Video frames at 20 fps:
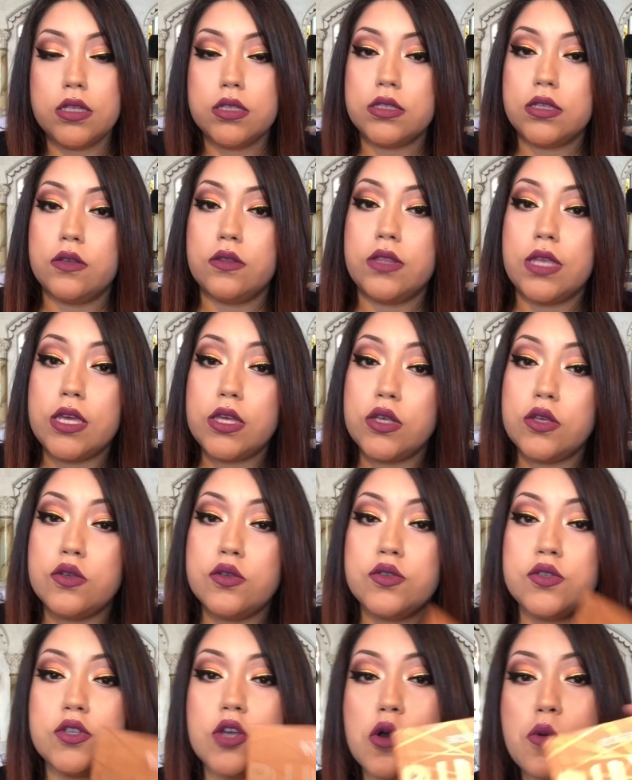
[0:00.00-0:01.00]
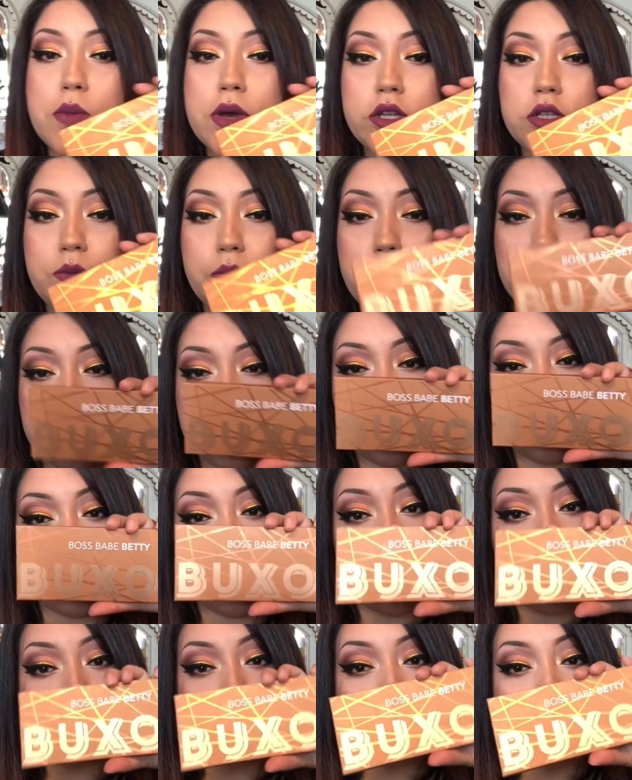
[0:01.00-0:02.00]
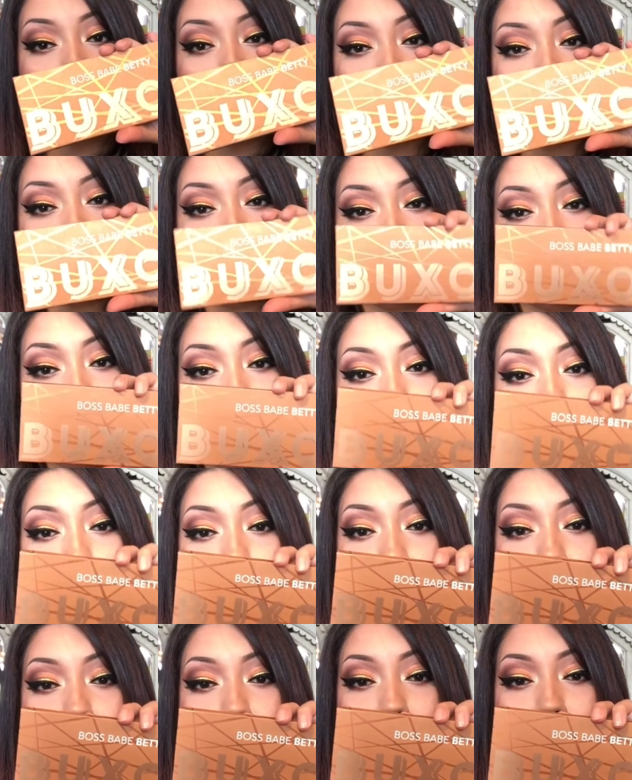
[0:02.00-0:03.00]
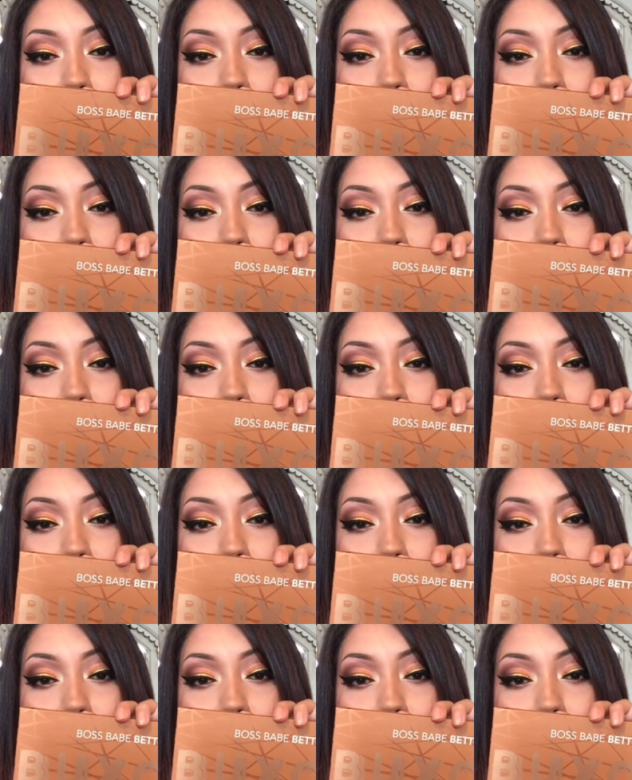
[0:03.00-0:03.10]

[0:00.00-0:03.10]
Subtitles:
So thank you so much, Buxom Cosmetics, for sending me